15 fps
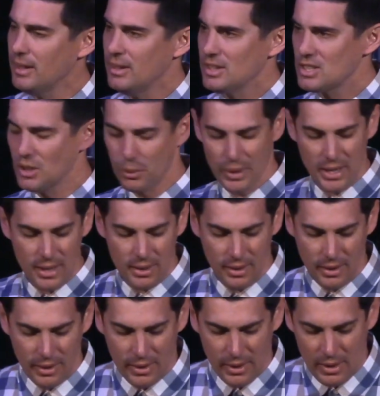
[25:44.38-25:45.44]
So we
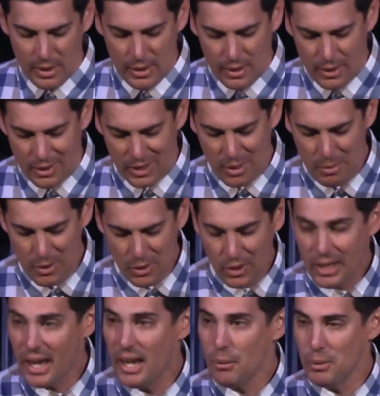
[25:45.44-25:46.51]

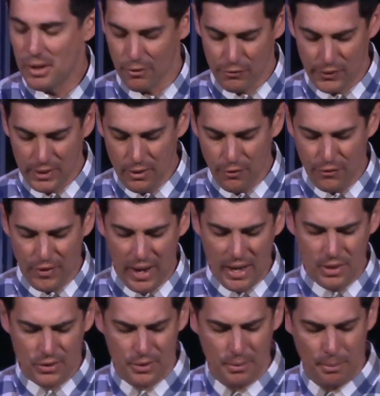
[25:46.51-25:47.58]
communicate, we defend the
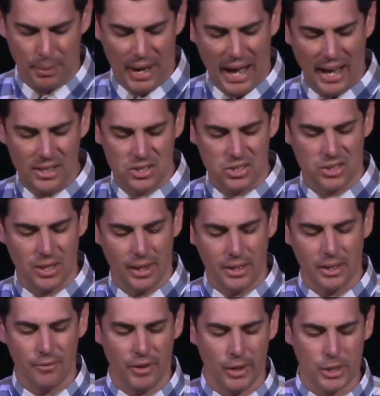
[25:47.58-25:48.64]
faith by
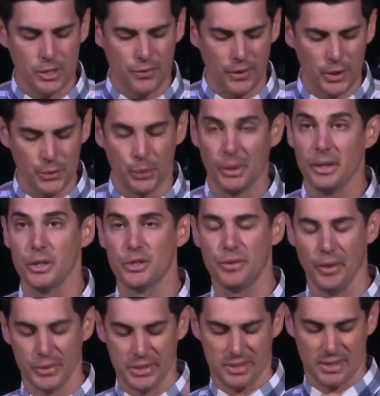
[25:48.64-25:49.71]
studying various fields. One of those
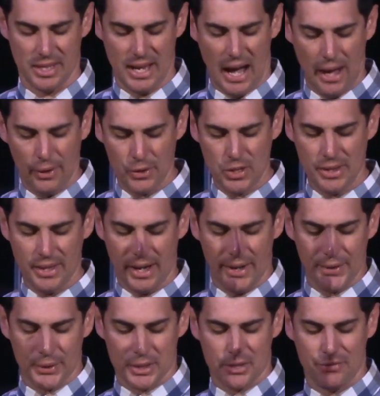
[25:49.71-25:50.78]
fields is theology, the
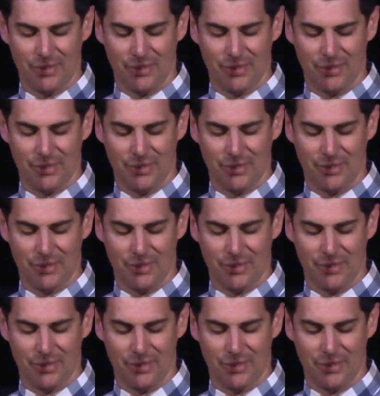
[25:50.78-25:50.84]
other is